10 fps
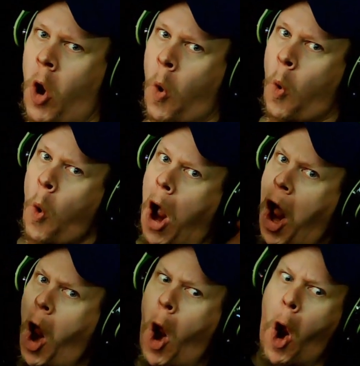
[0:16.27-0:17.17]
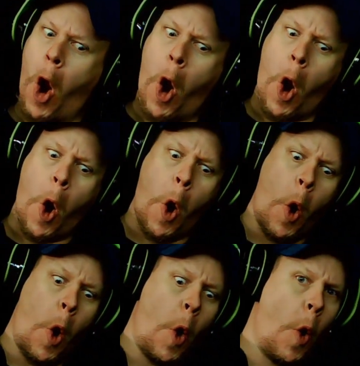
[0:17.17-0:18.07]

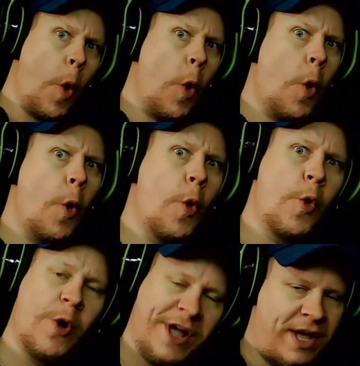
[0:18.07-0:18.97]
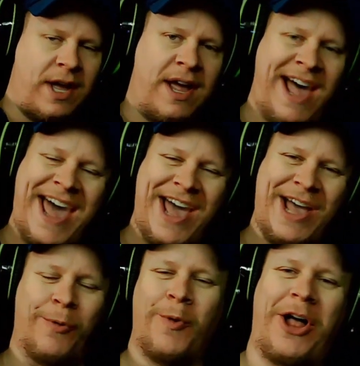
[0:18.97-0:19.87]
Woo! Hey,
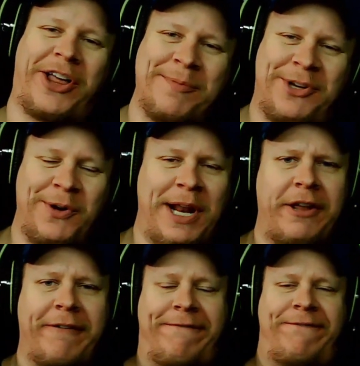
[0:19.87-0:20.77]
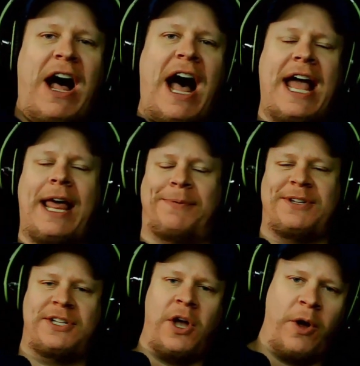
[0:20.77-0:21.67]
and welcome to another fine
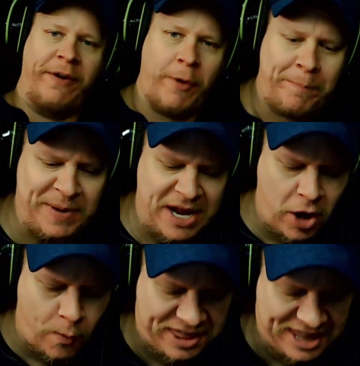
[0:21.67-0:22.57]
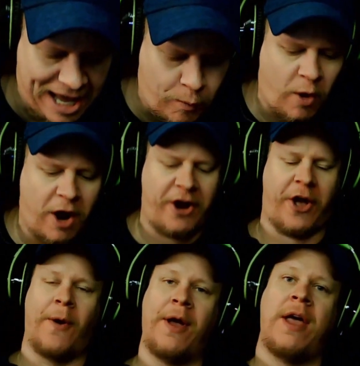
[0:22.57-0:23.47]
episode of A Beer with
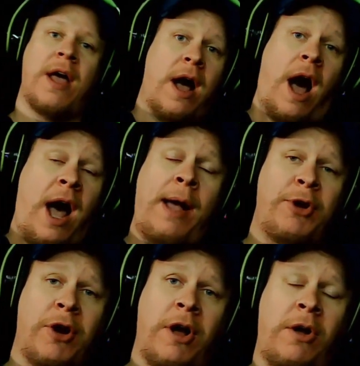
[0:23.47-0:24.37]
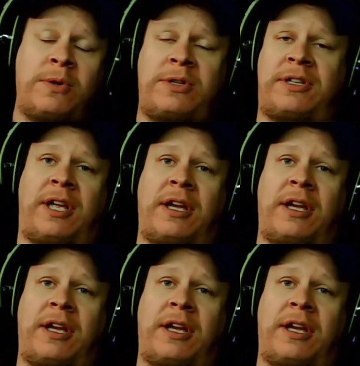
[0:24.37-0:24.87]
Edwardo. I'm your host,